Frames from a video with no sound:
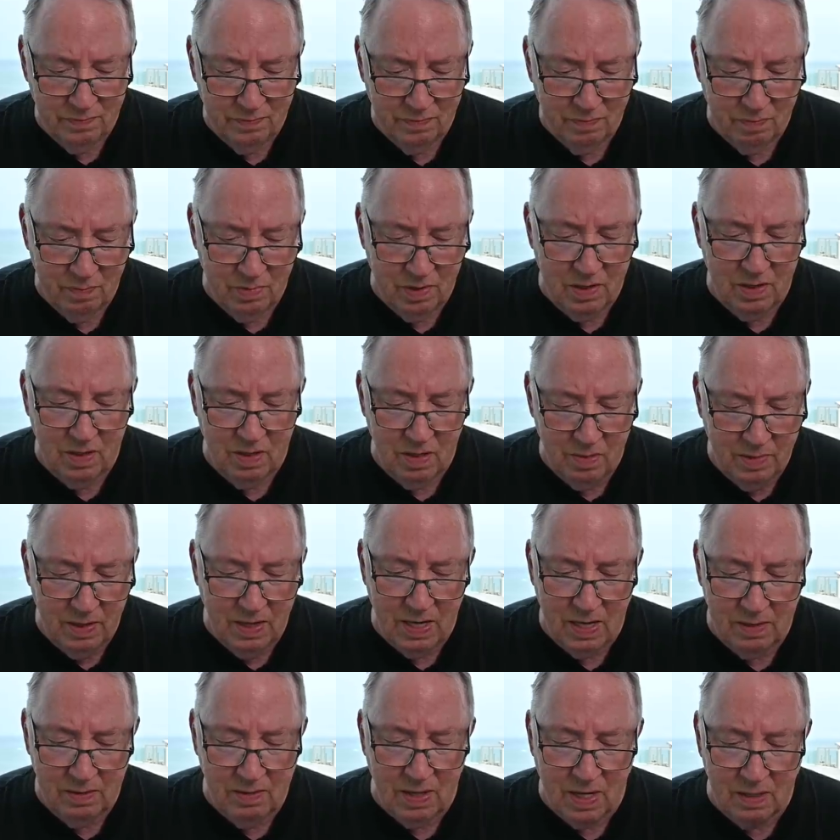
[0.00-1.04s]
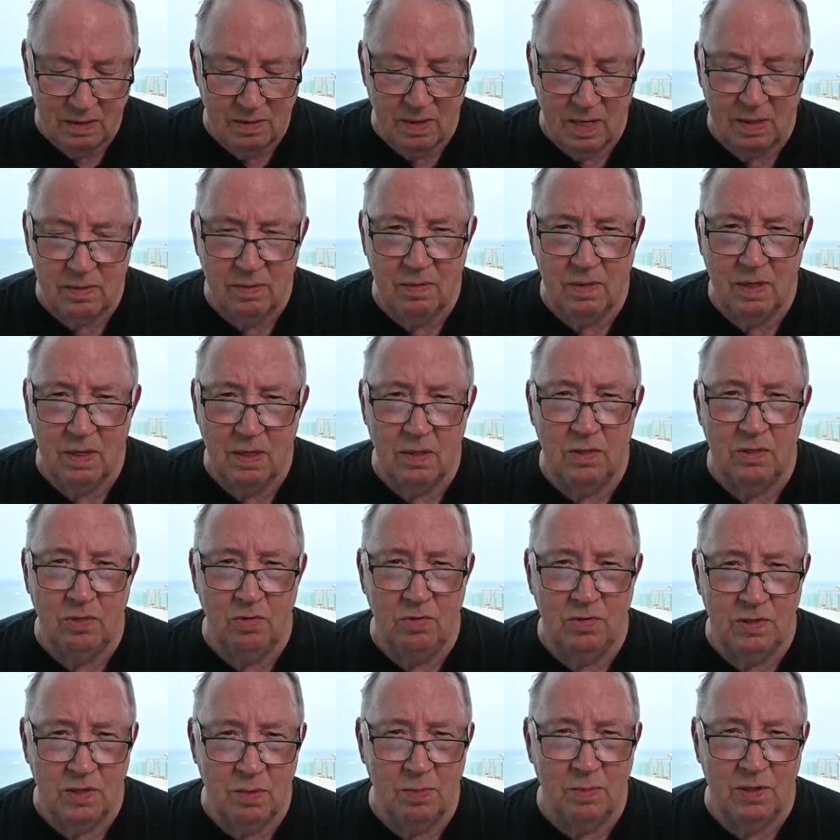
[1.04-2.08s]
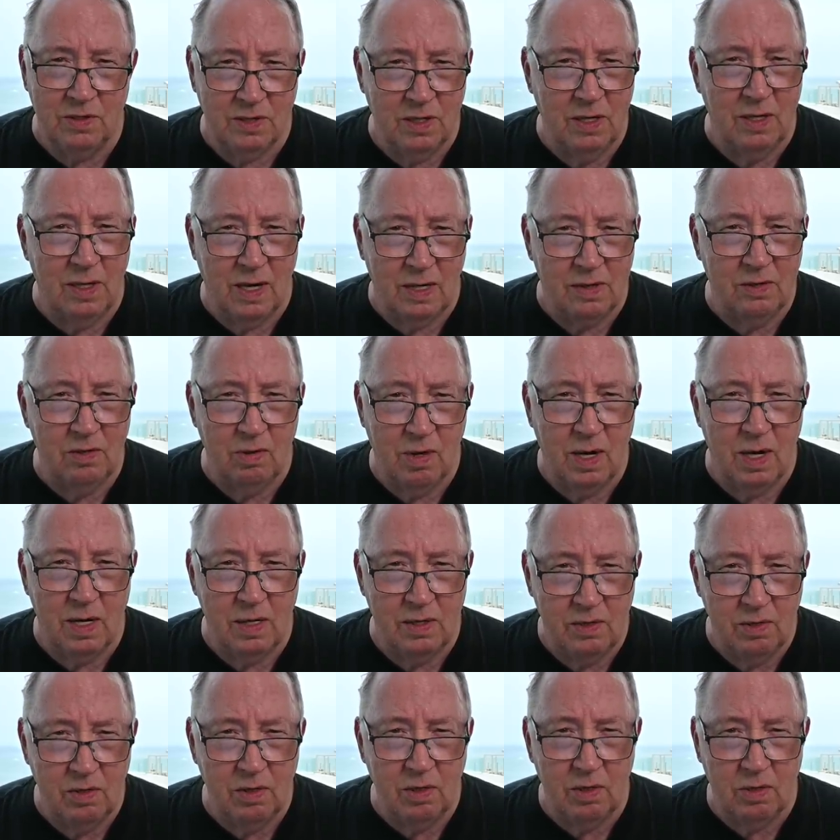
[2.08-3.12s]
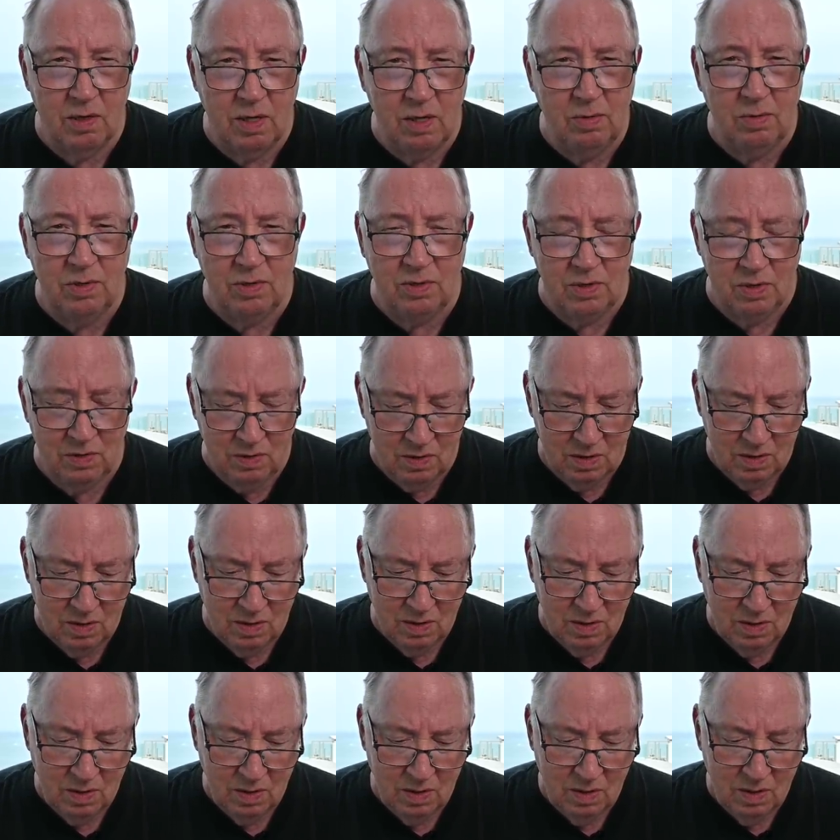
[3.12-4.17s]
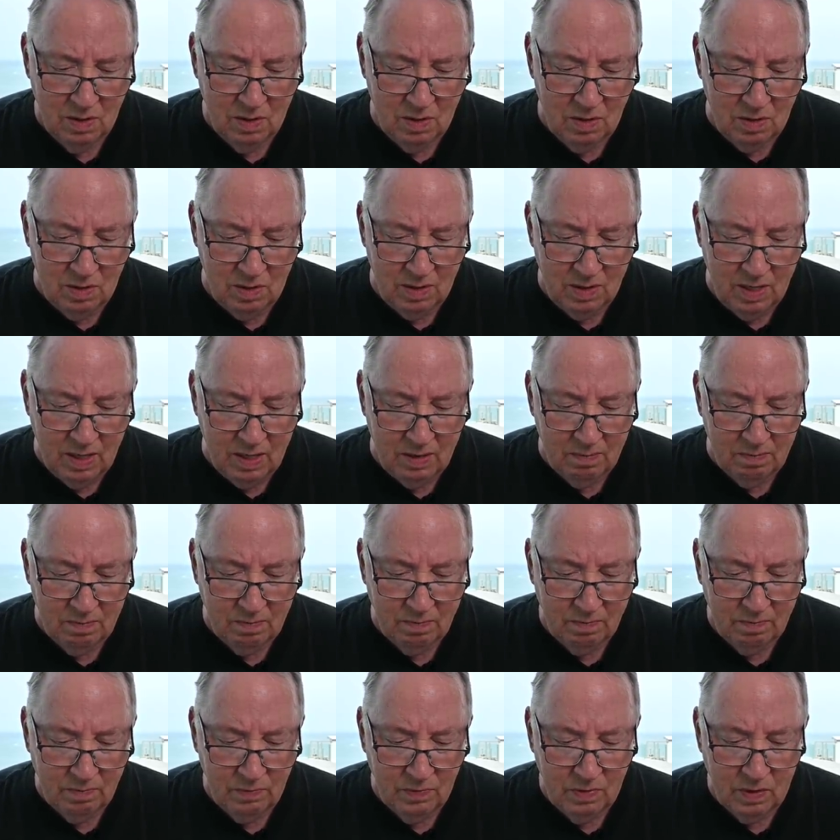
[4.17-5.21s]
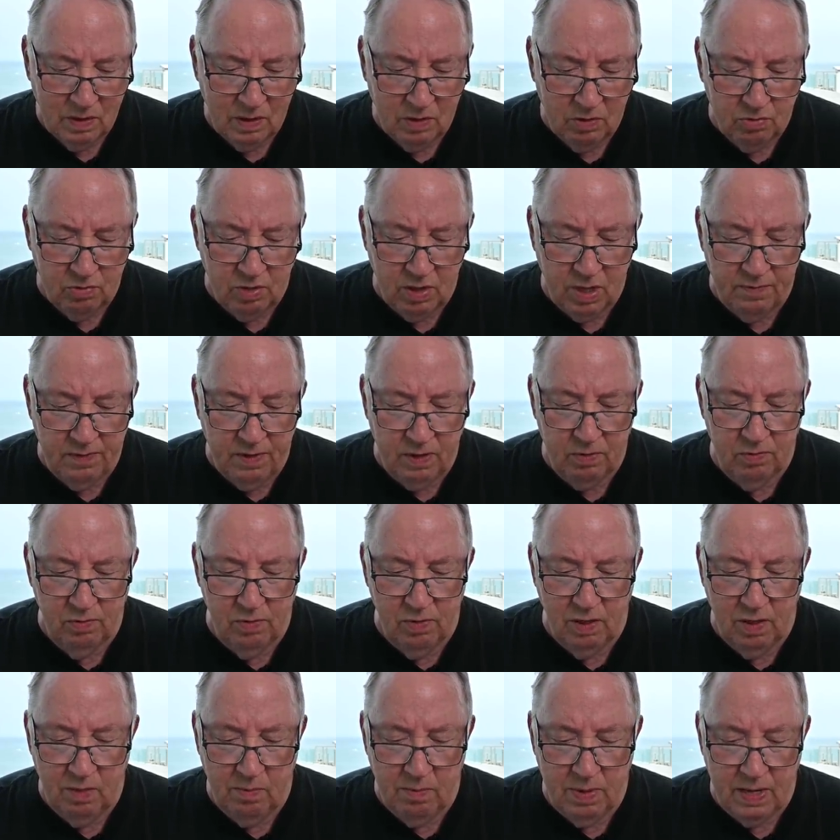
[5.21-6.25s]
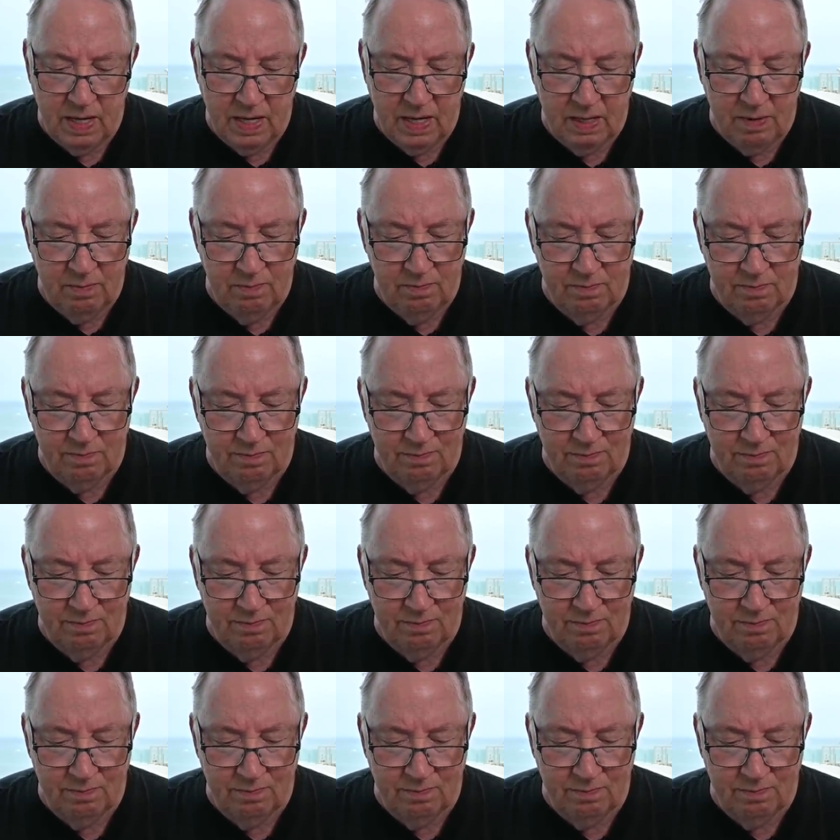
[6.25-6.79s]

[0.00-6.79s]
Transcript: But I mean, I, I, I and to some extent, I do, I do agree with you on that. Traffic really bad.